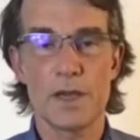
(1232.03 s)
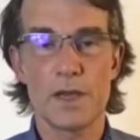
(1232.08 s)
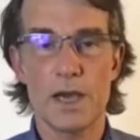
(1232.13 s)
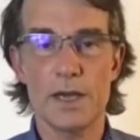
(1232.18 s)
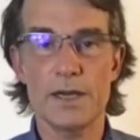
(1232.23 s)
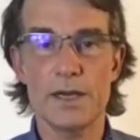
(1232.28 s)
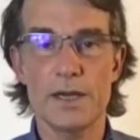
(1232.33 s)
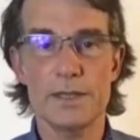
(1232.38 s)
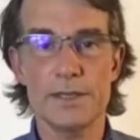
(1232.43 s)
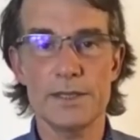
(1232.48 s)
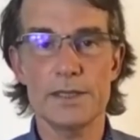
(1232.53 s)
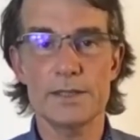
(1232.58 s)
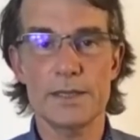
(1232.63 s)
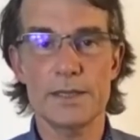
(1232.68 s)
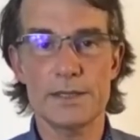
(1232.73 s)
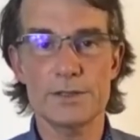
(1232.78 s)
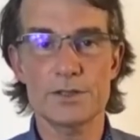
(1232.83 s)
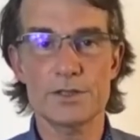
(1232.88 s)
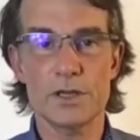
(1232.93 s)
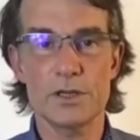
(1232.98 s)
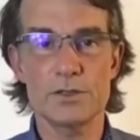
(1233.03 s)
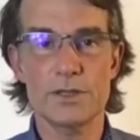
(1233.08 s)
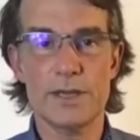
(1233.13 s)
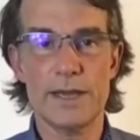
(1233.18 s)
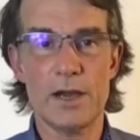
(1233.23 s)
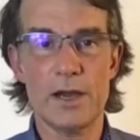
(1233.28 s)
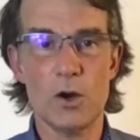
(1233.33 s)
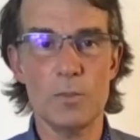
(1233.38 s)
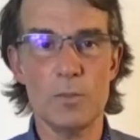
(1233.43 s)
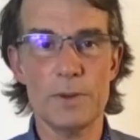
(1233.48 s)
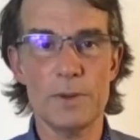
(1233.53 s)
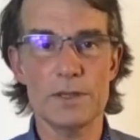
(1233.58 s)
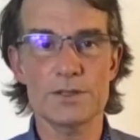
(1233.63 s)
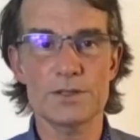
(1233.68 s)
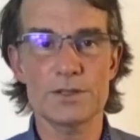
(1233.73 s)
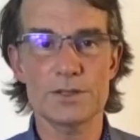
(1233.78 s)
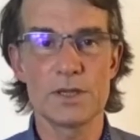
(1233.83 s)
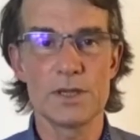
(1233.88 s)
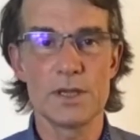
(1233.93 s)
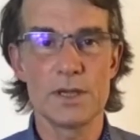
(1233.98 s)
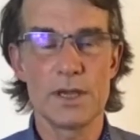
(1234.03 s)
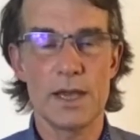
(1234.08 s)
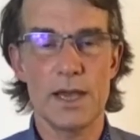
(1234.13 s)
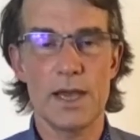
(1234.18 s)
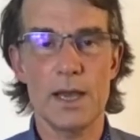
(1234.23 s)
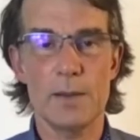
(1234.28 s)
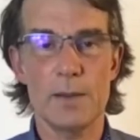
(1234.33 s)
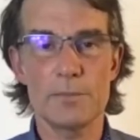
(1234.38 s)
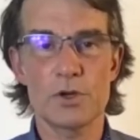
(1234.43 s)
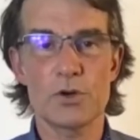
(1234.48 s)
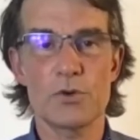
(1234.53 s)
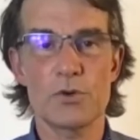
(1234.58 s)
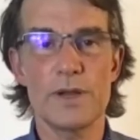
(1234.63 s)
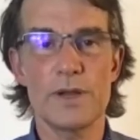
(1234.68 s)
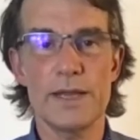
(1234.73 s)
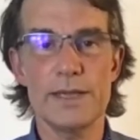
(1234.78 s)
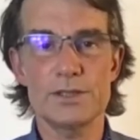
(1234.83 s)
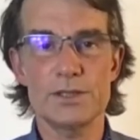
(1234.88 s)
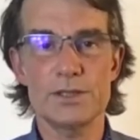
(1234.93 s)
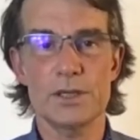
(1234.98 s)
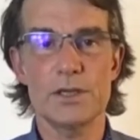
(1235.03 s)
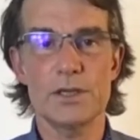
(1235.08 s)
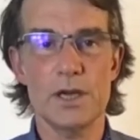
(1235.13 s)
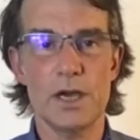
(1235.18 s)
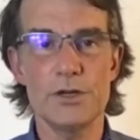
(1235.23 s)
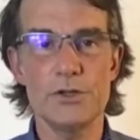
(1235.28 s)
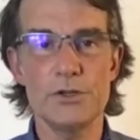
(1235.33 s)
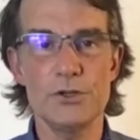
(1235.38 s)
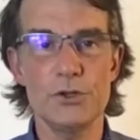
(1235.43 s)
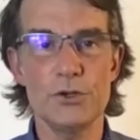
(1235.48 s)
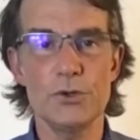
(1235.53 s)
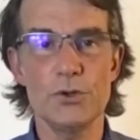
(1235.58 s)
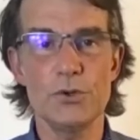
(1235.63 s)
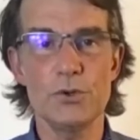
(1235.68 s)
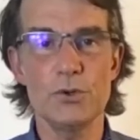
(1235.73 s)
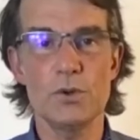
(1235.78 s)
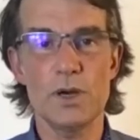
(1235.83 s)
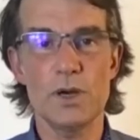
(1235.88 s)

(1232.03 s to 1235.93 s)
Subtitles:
And I think that's going to help us create a new